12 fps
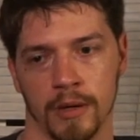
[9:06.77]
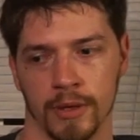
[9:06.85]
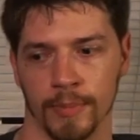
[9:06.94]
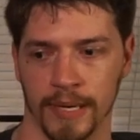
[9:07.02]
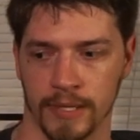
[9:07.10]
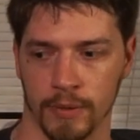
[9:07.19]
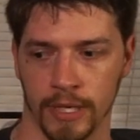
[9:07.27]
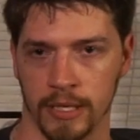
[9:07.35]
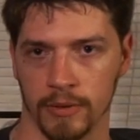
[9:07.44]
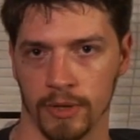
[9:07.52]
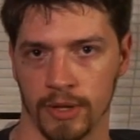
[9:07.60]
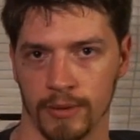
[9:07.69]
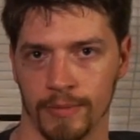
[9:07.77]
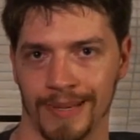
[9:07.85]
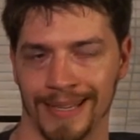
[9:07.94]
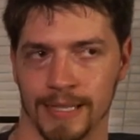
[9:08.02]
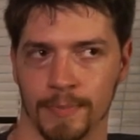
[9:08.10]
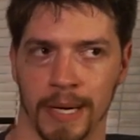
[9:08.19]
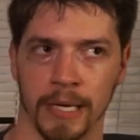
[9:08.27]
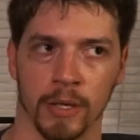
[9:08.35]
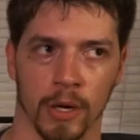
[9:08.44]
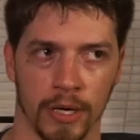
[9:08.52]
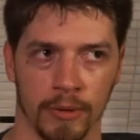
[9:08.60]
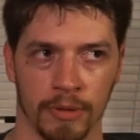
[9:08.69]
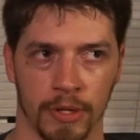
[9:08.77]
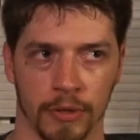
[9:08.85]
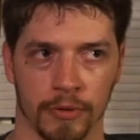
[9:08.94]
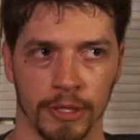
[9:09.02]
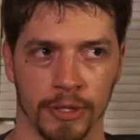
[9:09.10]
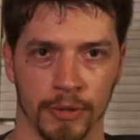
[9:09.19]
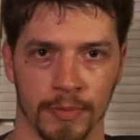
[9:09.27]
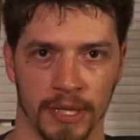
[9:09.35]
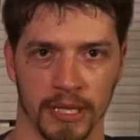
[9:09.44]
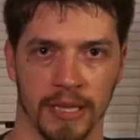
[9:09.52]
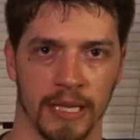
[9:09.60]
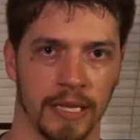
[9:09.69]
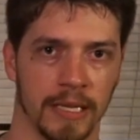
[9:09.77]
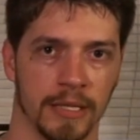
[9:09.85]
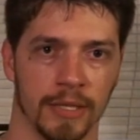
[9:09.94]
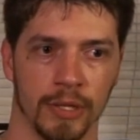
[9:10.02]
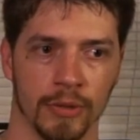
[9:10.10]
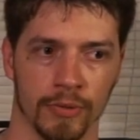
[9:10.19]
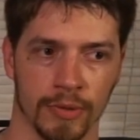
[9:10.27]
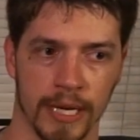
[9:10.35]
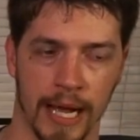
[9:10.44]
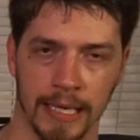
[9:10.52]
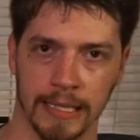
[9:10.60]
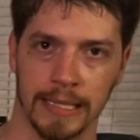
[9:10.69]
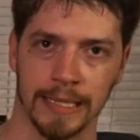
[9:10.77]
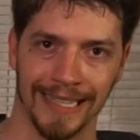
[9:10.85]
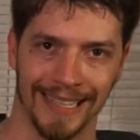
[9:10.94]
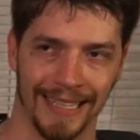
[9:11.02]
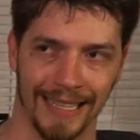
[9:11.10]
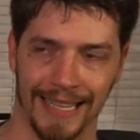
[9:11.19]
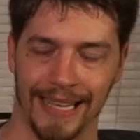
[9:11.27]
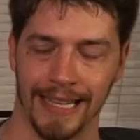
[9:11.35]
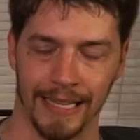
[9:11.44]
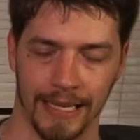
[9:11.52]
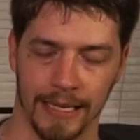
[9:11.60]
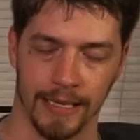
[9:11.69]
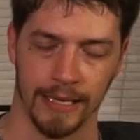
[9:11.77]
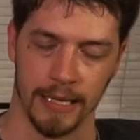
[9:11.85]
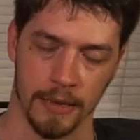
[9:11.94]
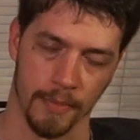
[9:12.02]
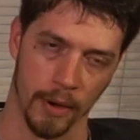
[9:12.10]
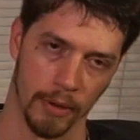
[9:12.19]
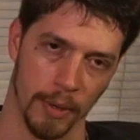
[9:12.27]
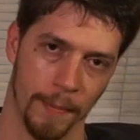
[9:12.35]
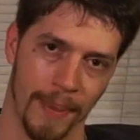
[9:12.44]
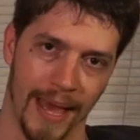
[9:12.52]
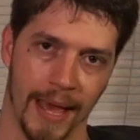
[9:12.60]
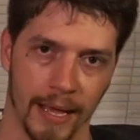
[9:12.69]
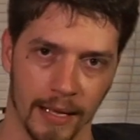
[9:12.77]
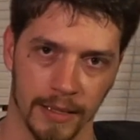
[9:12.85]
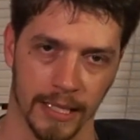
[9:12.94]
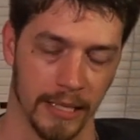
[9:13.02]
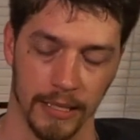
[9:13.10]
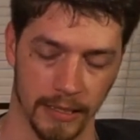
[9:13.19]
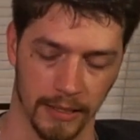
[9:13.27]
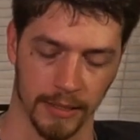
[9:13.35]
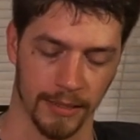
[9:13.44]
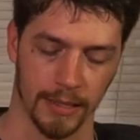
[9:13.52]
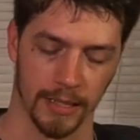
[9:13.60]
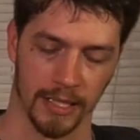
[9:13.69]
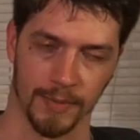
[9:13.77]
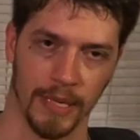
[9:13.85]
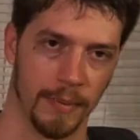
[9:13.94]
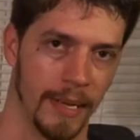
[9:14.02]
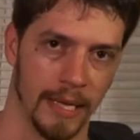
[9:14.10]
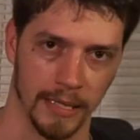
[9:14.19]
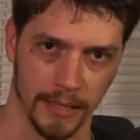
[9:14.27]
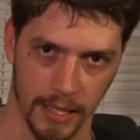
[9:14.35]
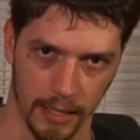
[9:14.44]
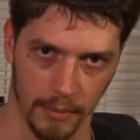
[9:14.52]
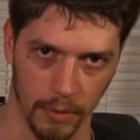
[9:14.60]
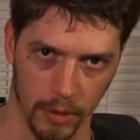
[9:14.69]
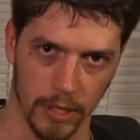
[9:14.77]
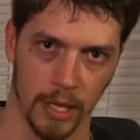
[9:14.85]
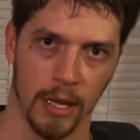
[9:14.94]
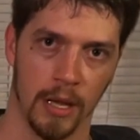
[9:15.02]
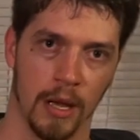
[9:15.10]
The best way to deal with him is by guarding with a creature, but the thing is, you're not going to hit the opponent back. Like, he's just going to spend a mana and teleport.